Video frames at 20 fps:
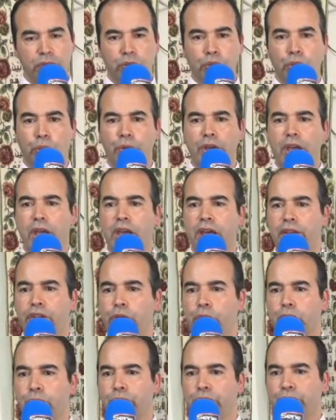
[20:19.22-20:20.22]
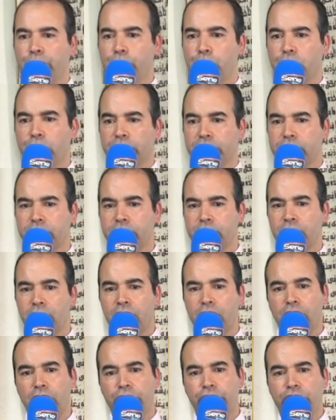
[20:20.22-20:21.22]
and you are rewarded.
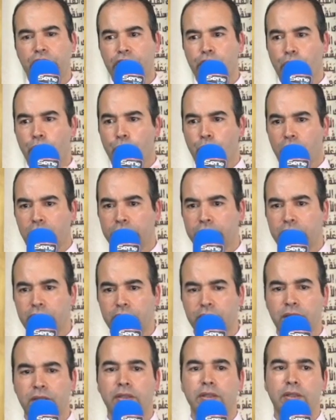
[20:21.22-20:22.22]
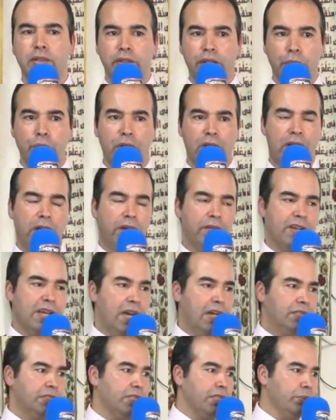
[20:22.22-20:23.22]
If they don't want, they will have
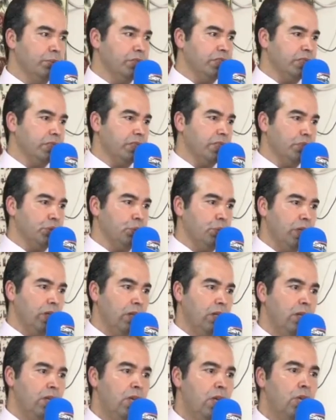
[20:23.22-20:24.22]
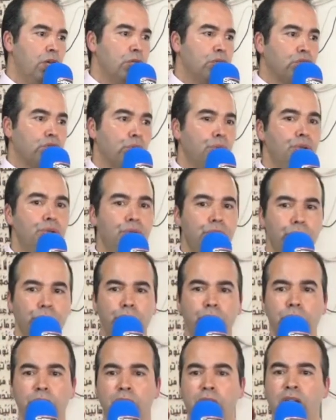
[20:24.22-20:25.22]
consequences as well. So
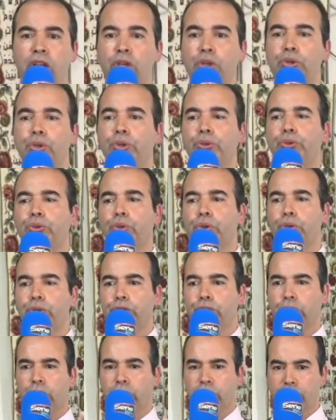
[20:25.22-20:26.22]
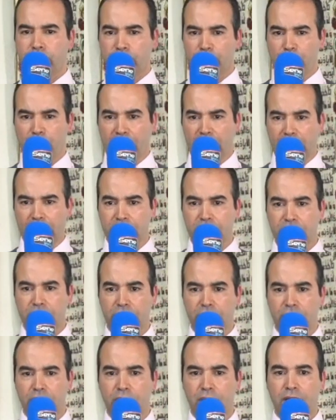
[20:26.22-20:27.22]
you do your part.
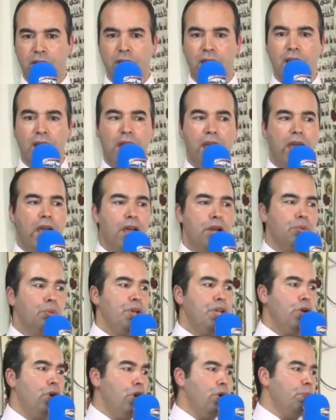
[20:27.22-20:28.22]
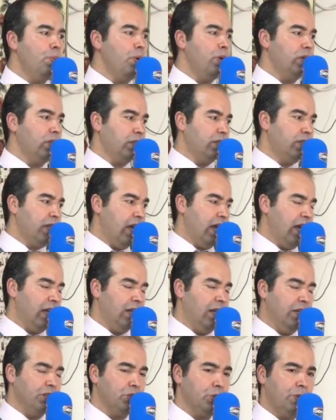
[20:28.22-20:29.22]
And we hope that
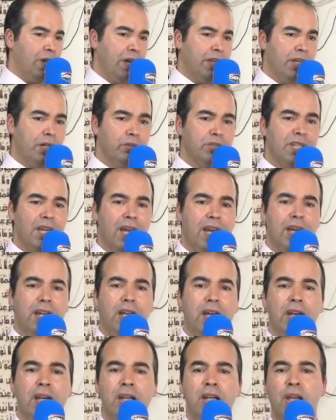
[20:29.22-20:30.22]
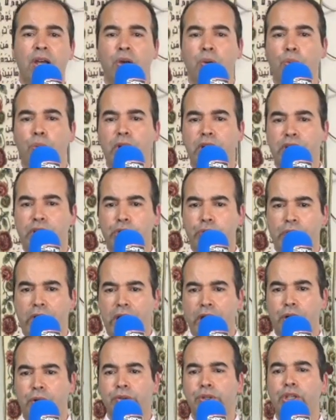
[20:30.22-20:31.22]
Allah subhanahu wa ta'ala will
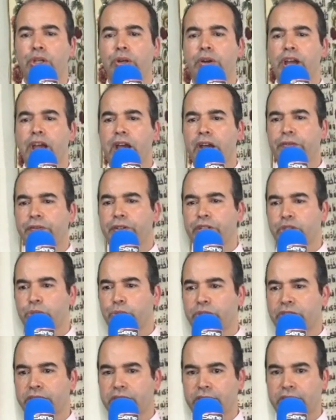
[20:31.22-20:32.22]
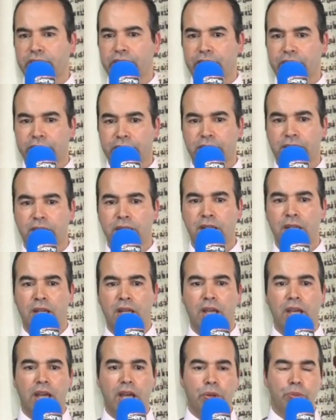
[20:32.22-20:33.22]
crown your efforts with success.
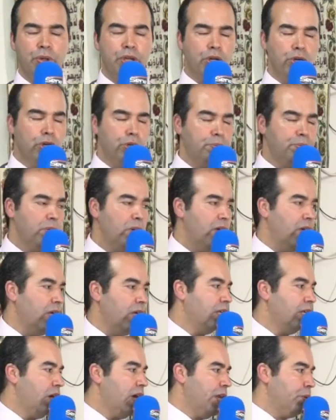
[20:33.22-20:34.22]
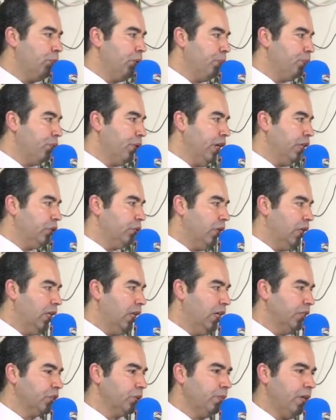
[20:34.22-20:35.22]
And we hope and we pray to
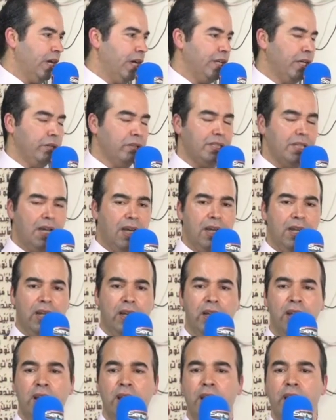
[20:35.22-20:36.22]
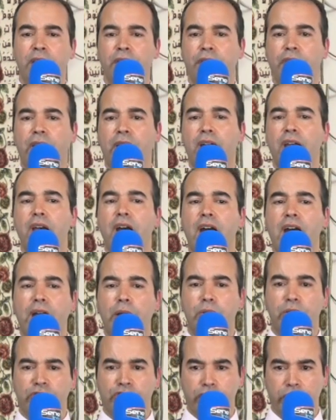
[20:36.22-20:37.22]
Allah subhanahu wa ta'ala that
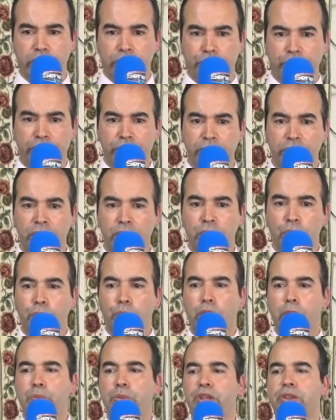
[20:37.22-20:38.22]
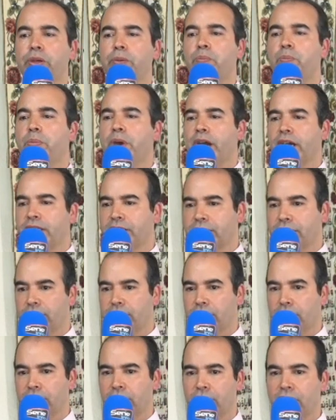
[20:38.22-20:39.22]
our children will be the best
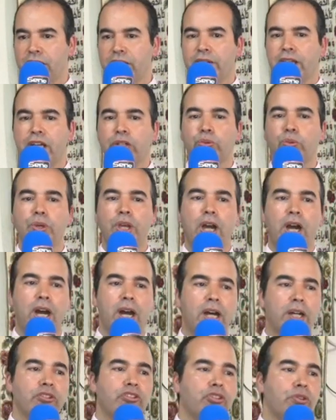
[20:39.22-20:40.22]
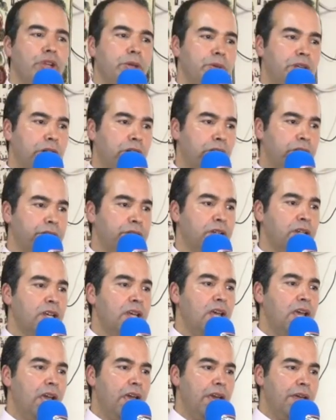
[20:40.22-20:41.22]
that we are dreaming of
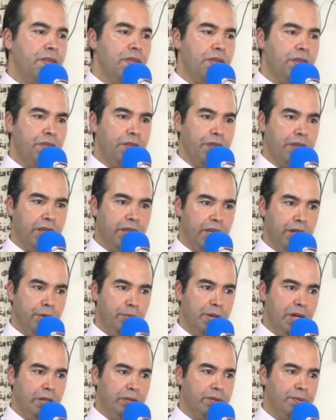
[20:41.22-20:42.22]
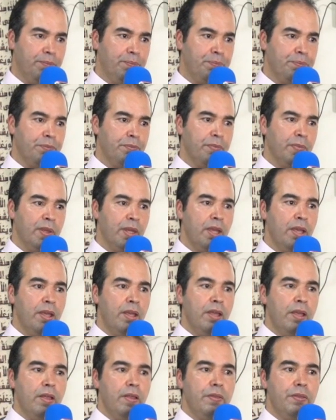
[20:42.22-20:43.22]
and thinking about.
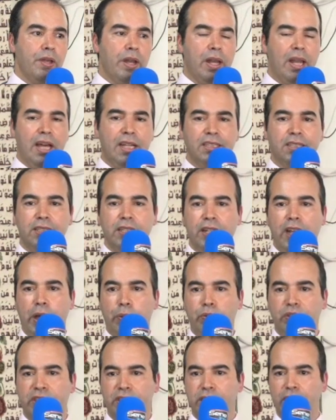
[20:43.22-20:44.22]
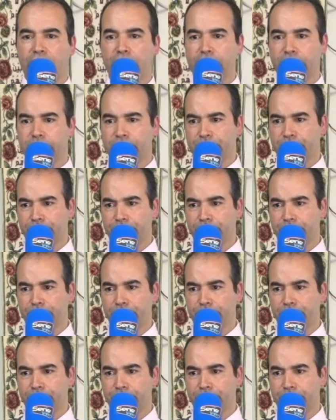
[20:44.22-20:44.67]
The last thing I would say,